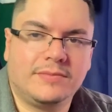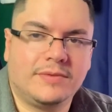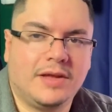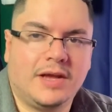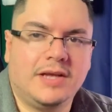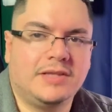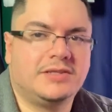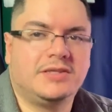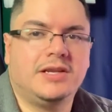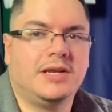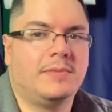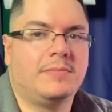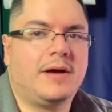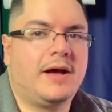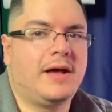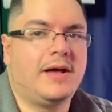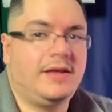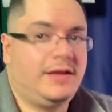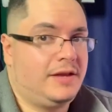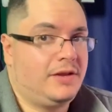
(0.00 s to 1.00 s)

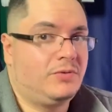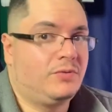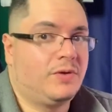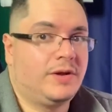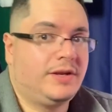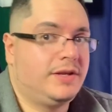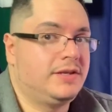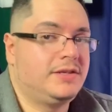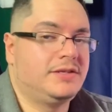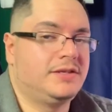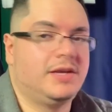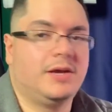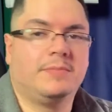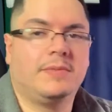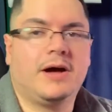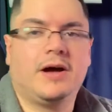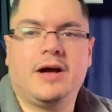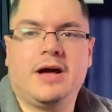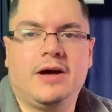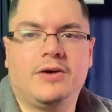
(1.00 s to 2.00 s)
HDMI in, one
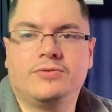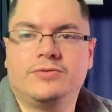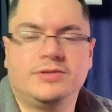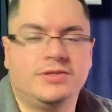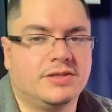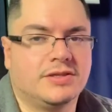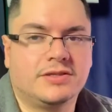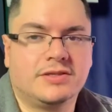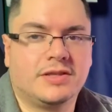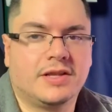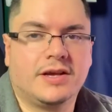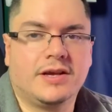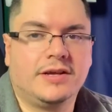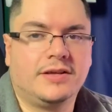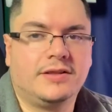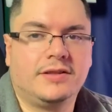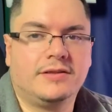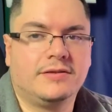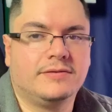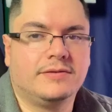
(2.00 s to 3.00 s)
HDMI out, just like
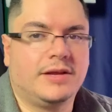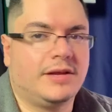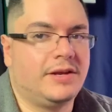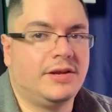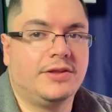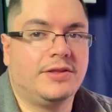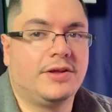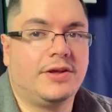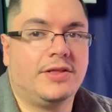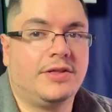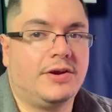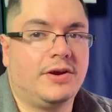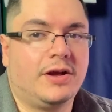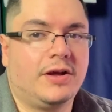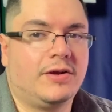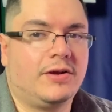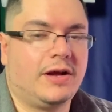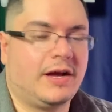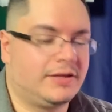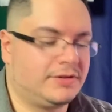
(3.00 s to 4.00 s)
any of the other
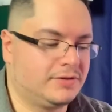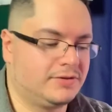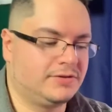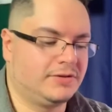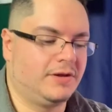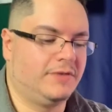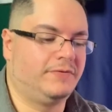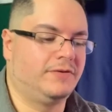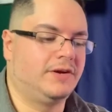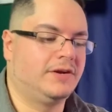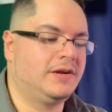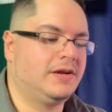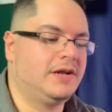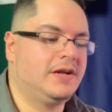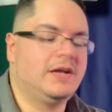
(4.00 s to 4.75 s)
Elgato software.